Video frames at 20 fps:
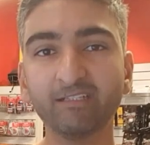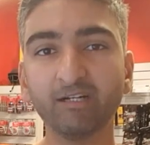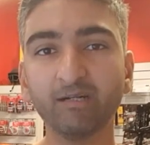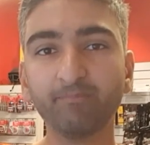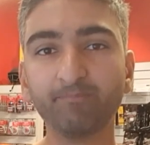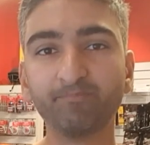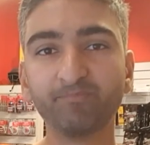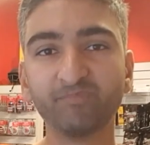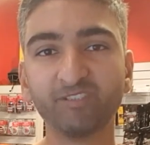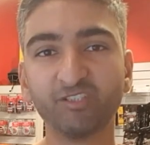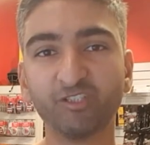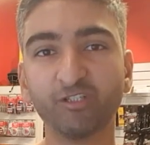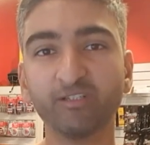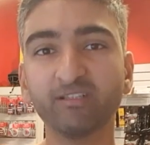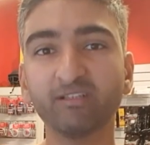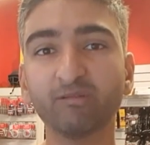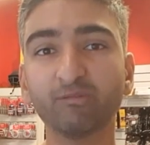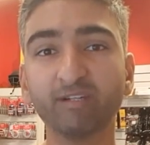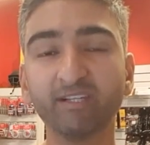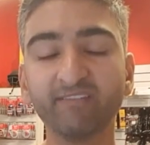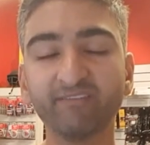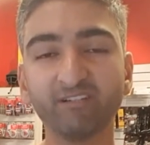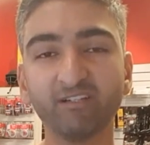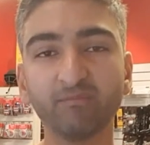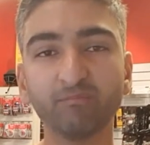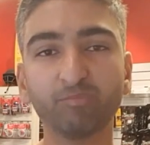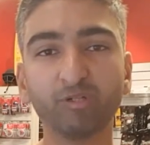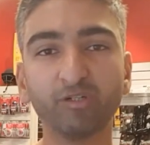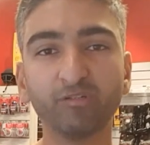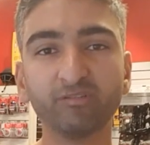up during the
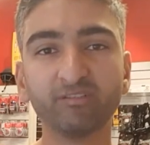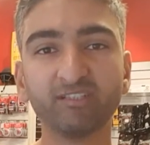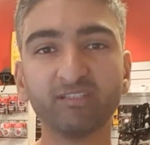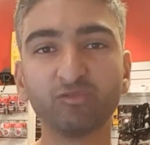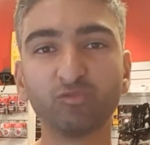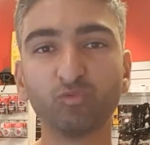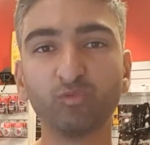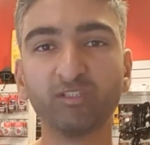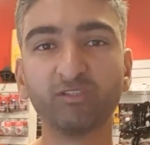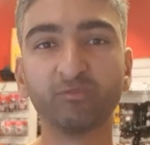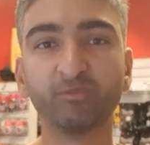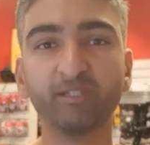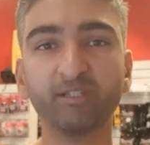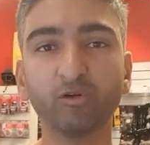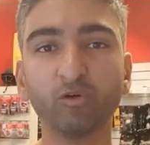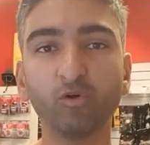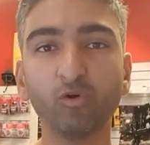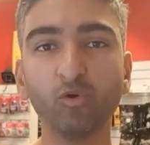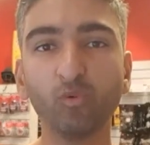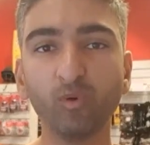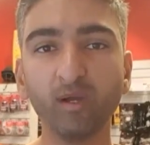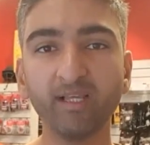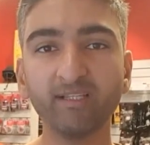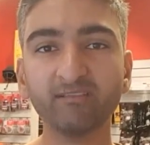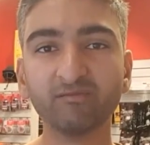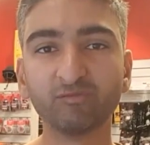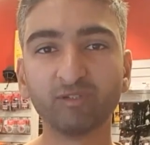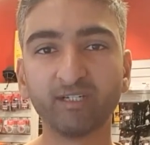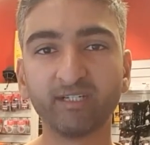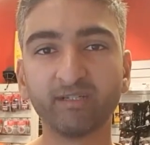refurb process, which we always
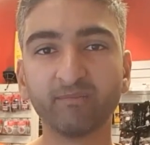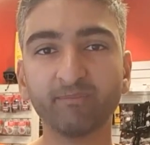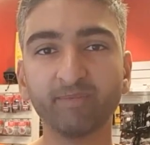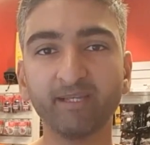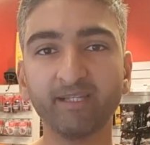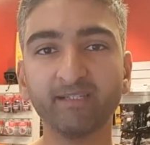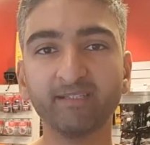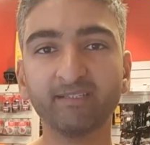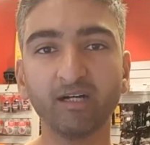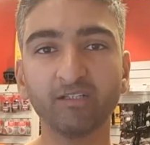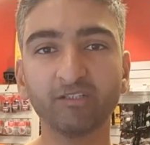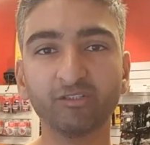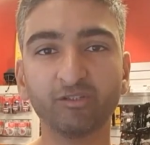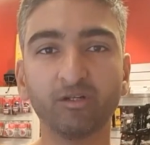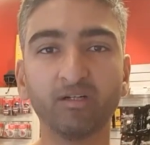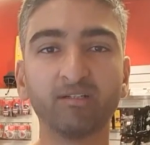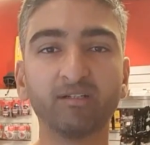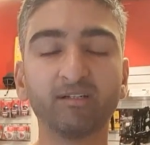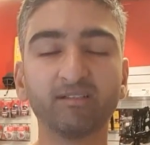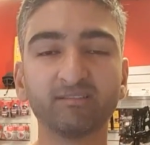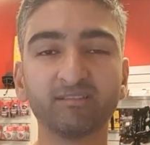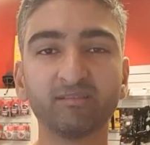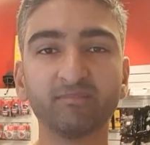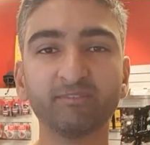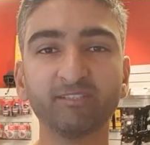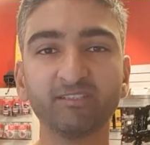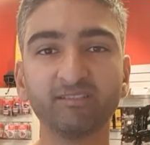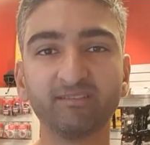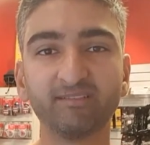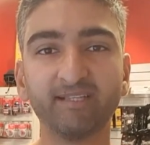recommend to our
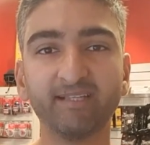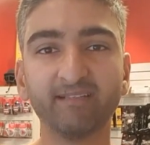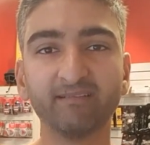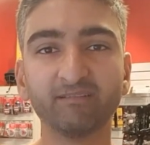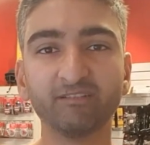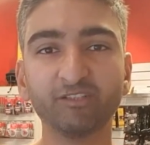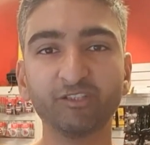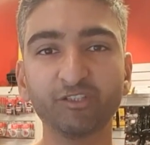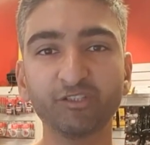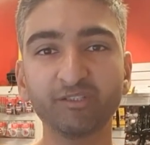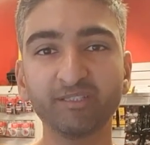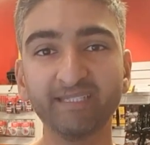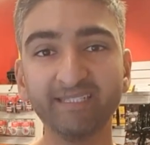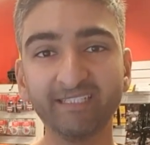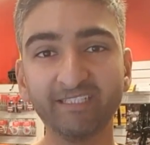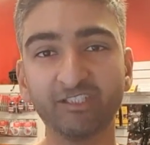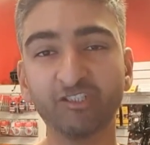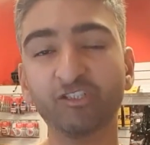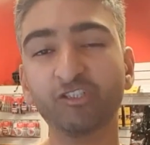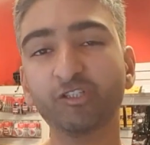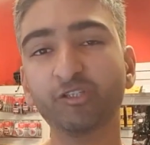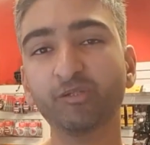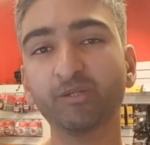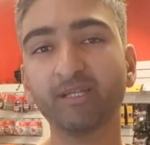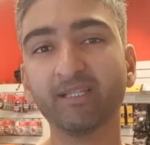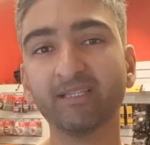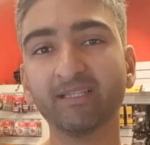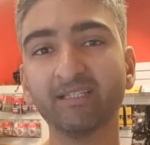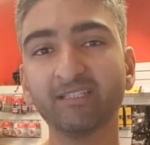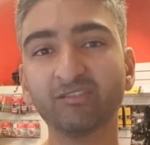customers that you need to do
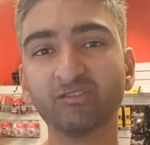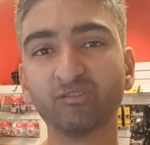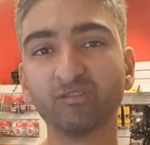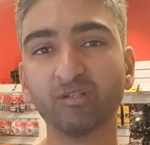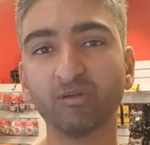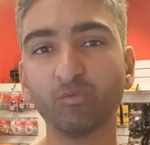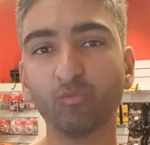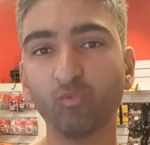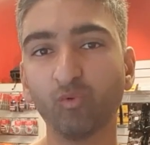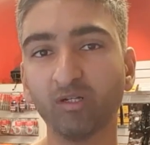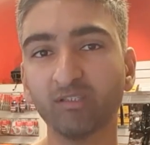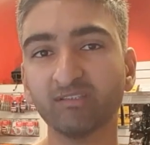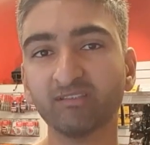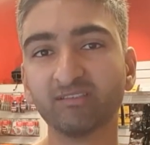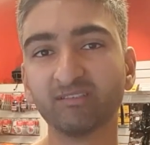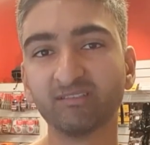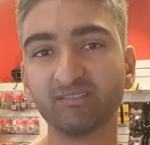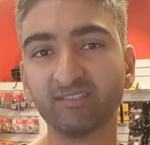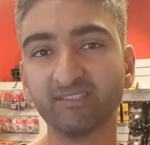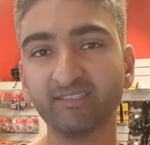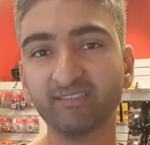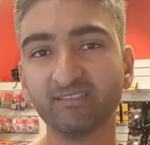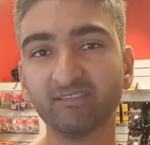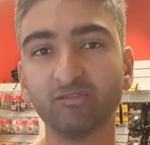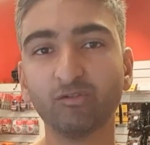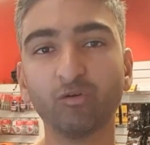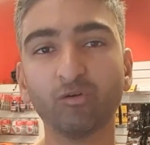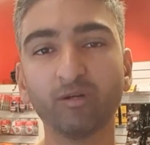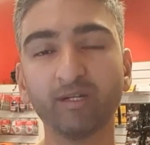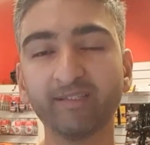at least once a season
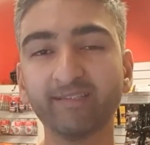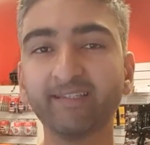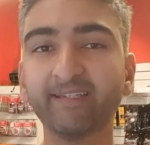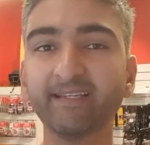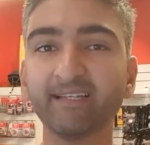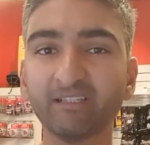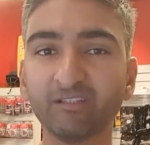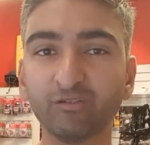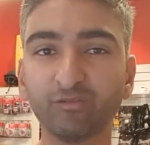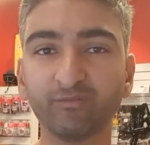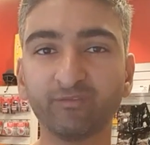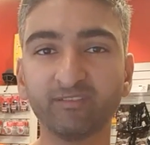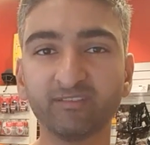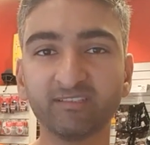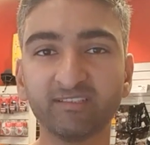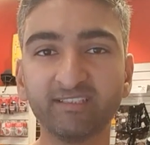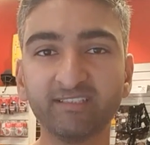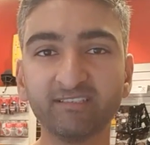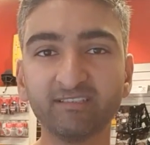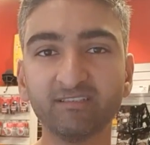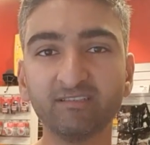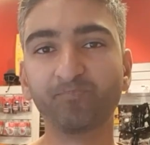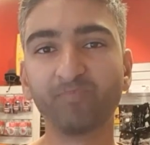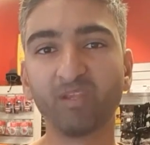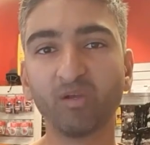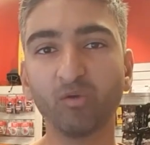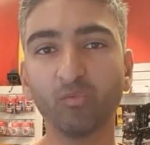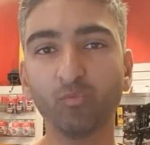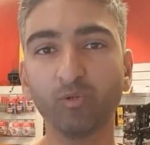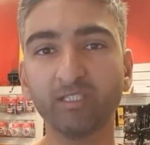or at the end of a season,
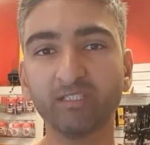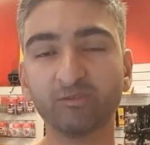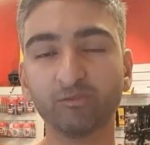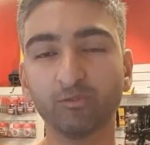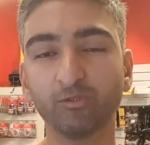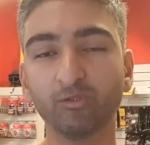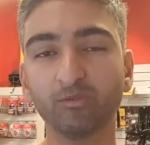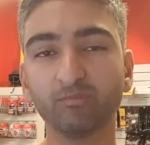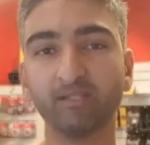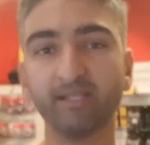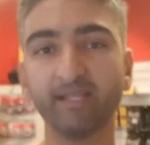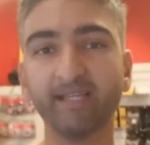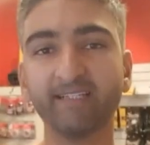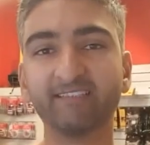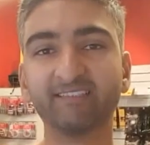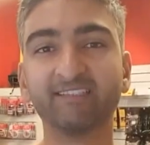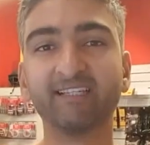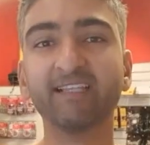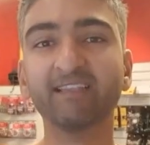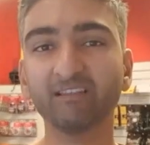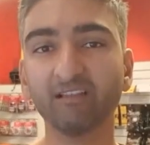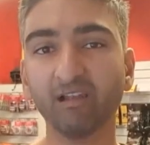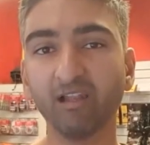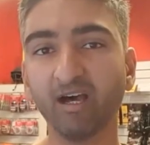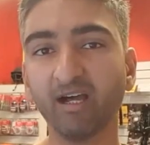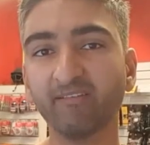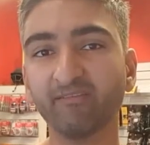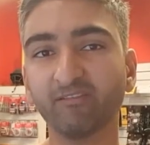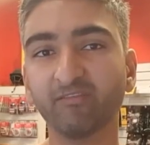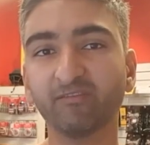which will extend the
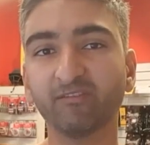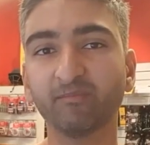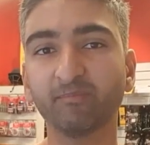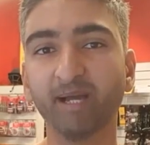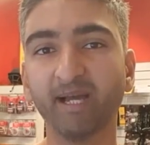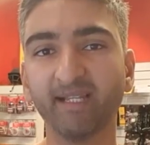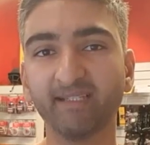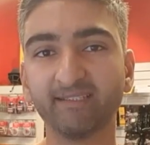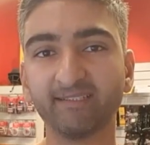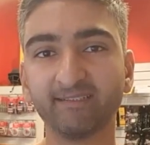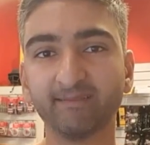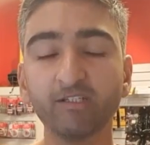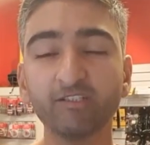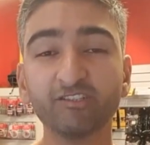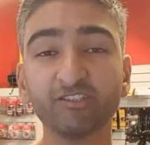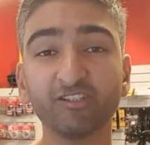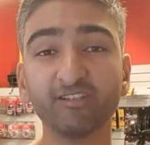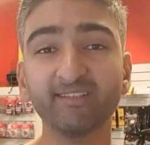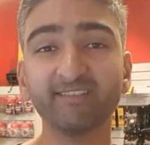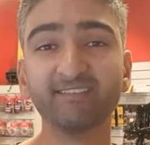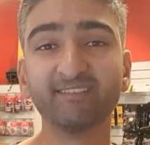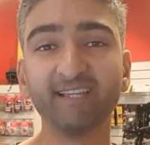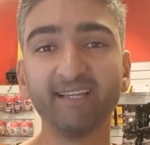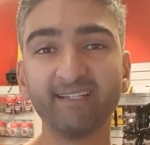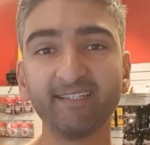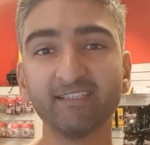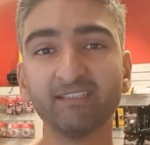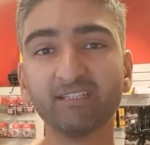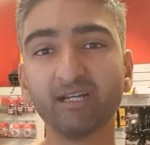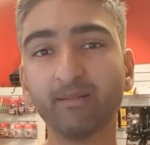life of a bat. So the
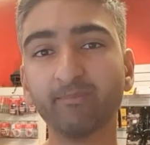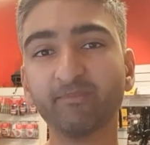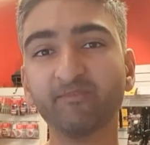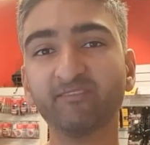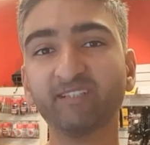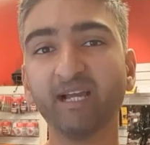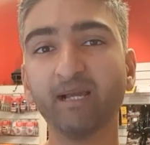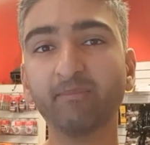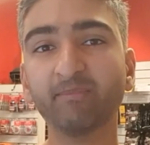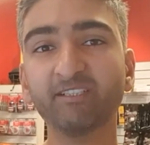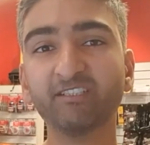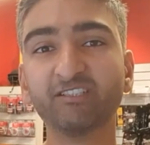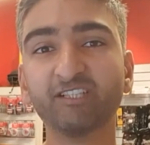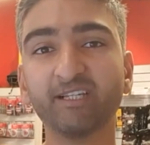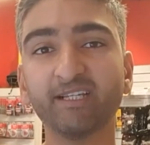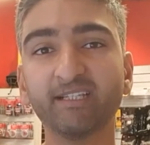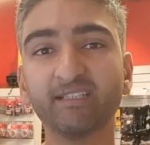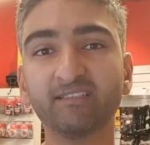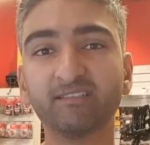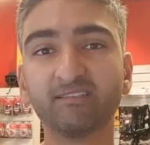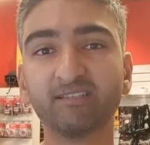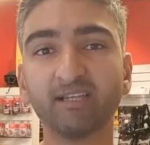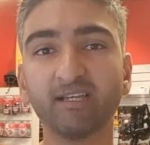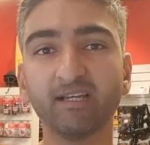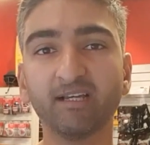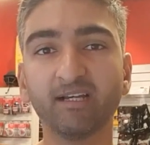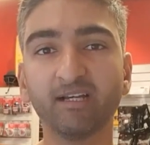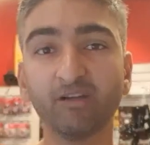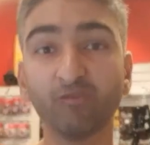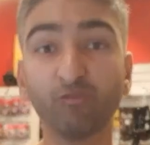second type of damage is
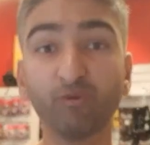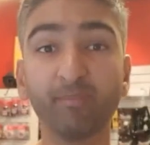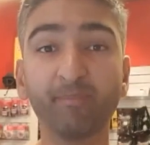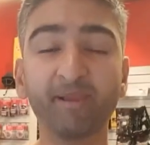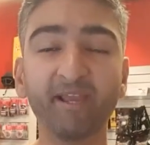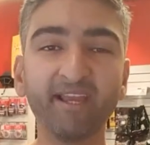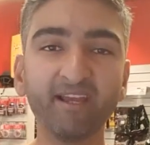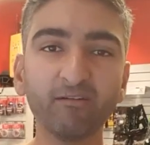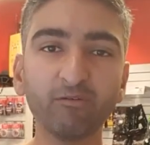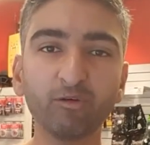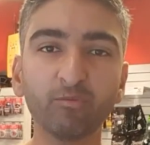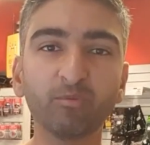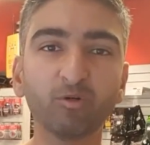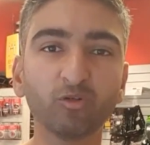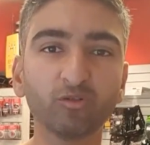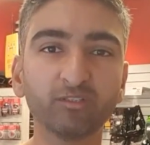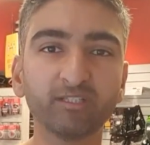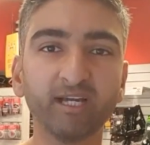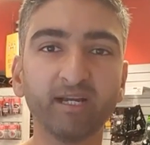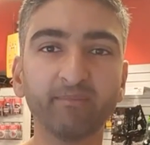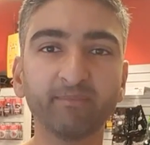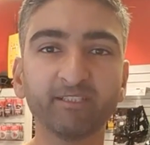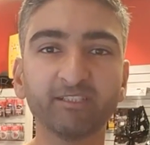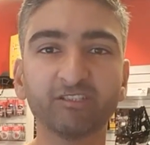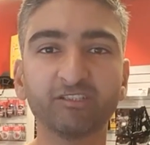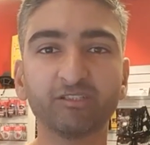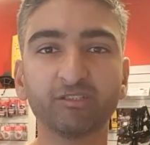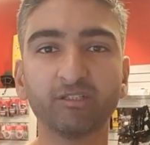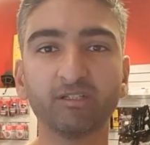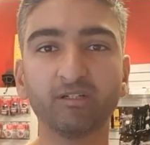repairable
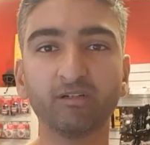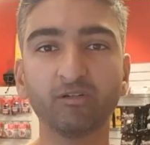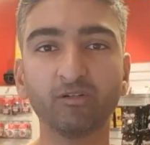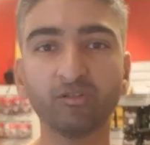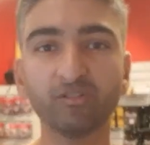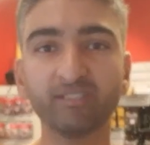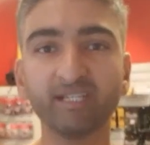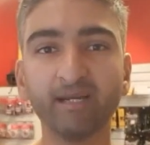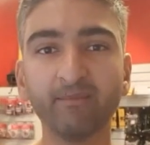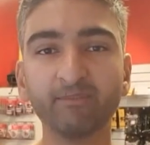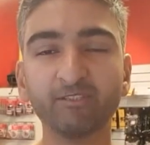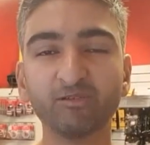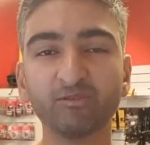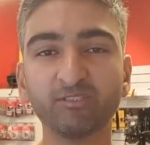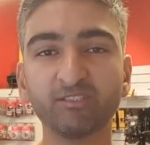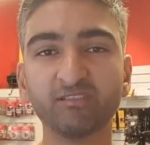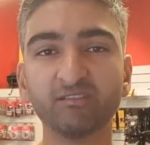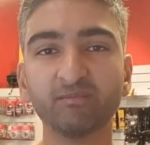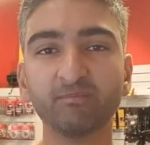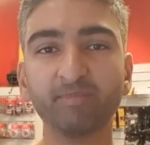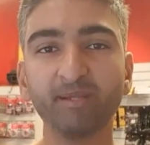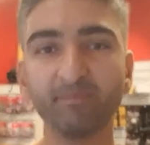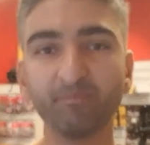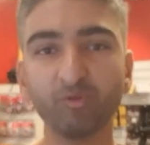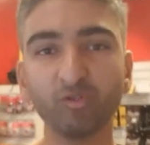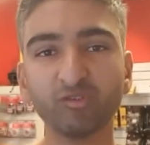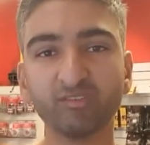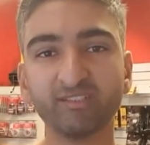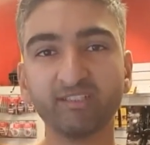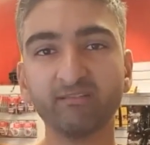damage, or damage which is a bit
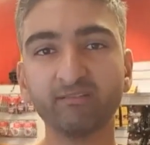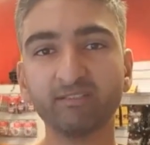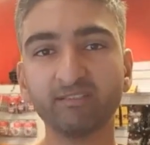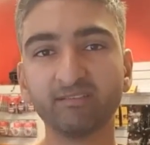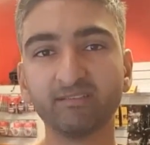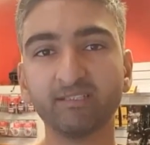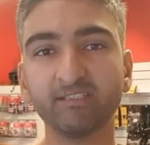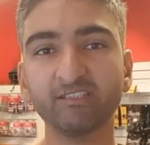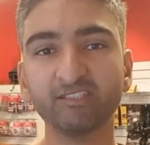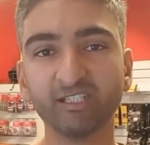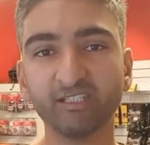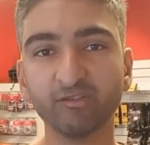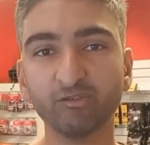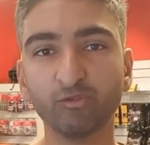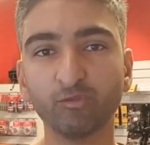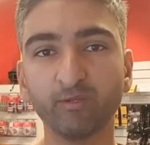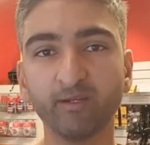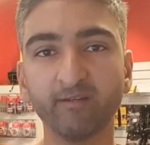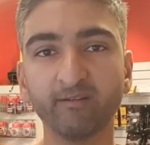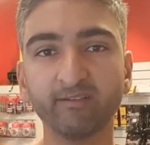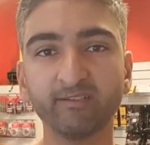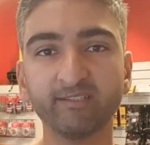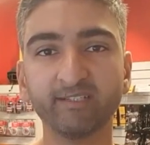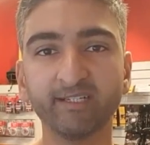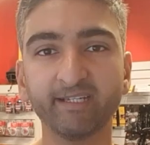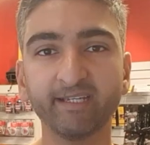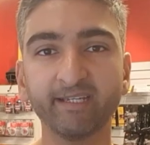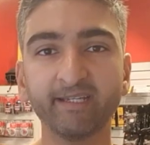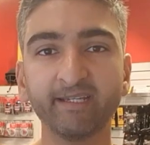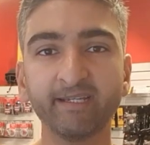more serious than general wear and tear.